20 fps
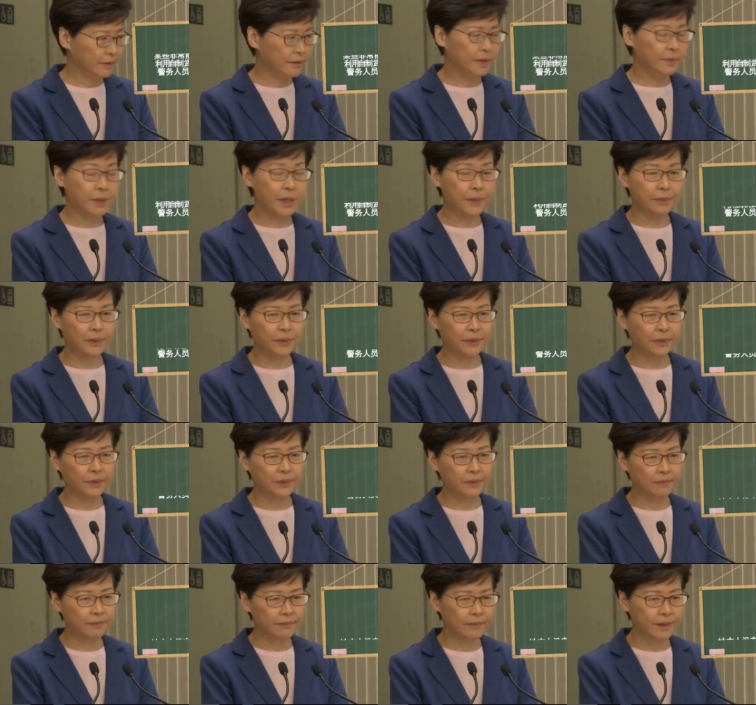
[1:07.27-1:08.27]
the people,
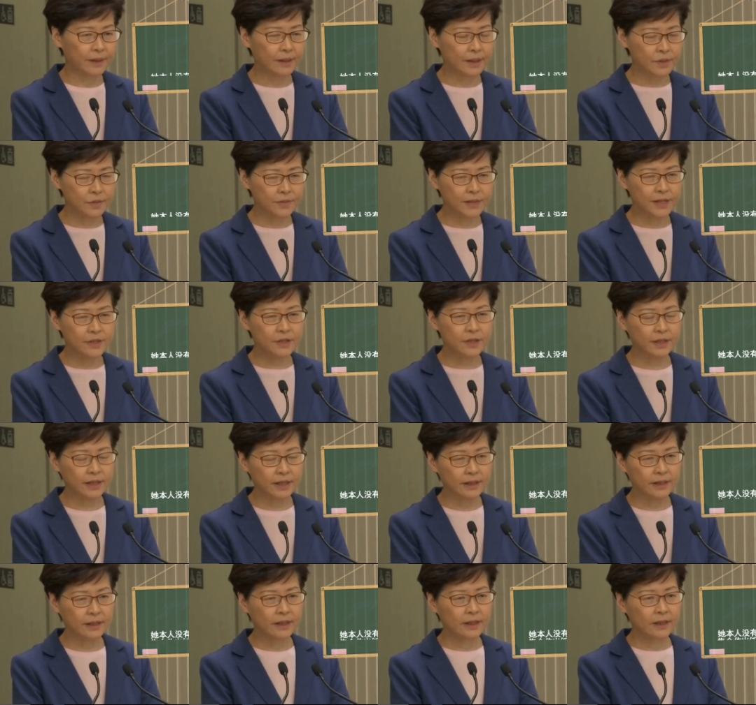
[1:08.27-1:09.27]

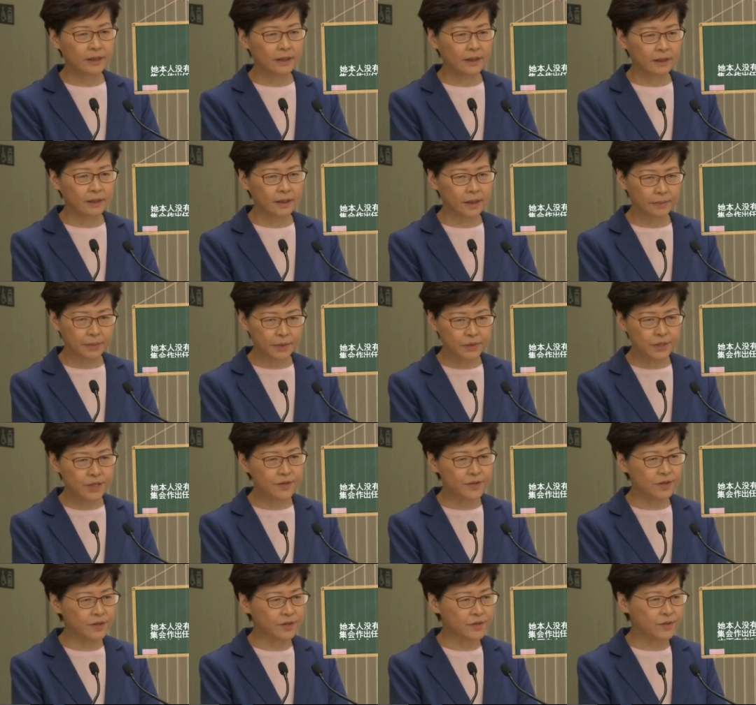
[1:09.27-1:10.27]
especially the
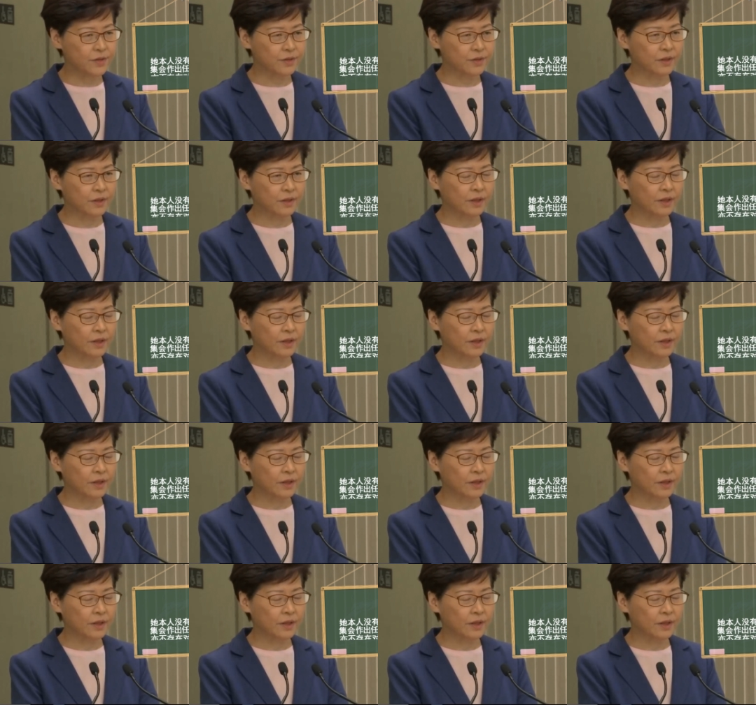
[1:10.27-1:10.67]
protesters